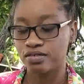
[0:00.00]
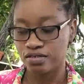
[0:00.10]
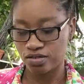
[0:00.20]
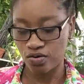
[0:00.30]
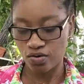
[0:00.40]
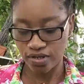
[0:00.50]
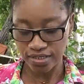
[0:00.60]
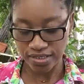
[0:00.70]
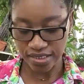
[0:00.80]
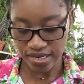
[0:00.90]
So the
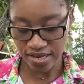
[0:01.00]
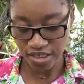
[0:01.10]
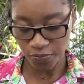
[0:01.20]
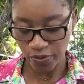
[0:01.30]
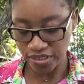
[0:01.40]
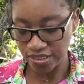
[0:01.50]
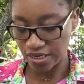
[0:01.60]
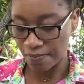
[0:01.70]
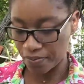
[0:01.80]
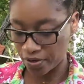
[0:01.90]
tea is pretty
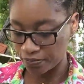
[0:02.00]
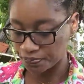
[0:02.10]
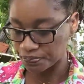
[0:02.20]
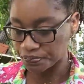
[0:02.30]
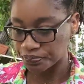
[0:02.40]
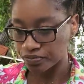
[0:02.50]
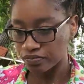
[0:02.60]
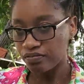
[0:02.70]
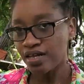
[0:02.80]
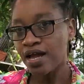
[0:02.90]
simple,
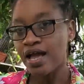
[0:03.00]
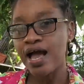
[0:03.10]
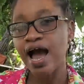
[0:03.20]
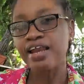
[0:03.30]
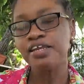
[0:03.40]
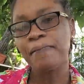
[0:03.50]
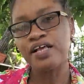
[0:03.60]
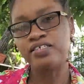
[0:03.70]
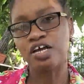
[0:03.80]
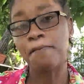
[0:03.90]
and it
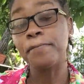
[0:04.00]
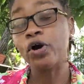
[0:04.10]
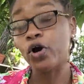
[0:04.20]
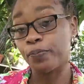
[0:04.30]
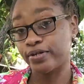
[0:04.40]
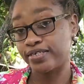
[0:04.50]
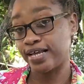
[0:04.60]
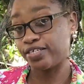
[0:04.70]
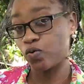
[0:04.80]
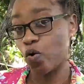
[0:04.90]
depends on the purpose
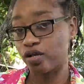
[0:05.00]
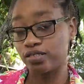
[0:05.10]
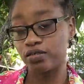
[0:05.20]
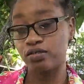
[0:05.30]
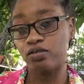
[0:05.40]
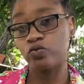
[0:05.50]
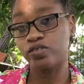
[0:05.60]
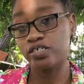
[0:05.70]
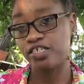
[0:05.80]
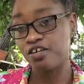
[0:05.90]
that you want to use
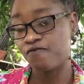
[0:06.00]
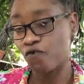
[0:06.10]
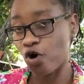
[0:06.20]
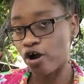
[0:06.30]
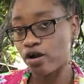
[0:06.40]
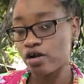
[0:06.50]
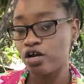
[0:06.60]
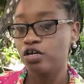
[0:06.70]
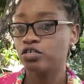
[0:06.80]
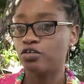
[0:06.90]
the tea for.
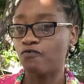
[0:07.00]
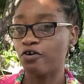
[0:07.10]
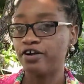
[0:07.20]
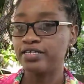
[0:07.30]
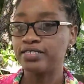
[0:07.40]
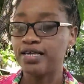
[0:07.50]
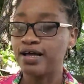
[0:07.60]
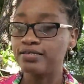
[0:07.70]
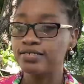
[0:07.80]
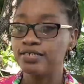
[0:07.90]
So for
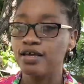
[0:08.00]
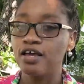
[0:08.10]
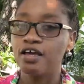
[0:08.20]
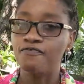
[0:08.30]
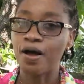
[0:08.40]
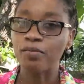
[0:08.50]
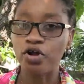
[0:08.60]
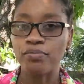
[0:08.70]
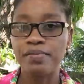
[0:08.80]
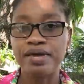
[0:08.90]
instance, if I'm going
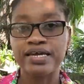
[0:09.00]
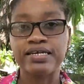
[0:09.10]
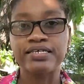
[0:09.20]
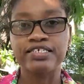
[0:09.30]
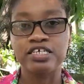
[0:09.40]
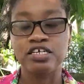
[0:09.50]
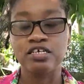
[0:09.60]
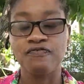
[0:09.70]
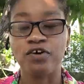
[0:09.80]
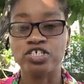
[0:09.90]
to be making the tea
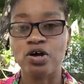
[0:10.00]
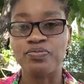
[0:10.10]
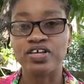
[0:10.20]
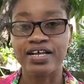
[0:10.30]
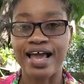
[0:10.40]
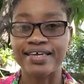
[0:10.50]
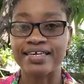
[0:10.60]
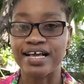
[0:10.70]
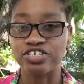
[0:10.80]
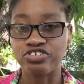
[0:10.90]
for something like
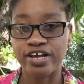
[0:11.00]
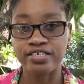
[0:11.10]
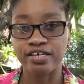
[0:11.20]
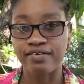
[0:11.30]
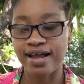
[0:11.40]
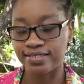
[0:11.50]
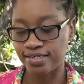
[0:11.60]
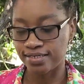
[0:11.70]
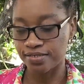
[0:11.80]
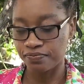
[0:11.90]

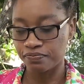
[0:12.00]
gastroenteritis,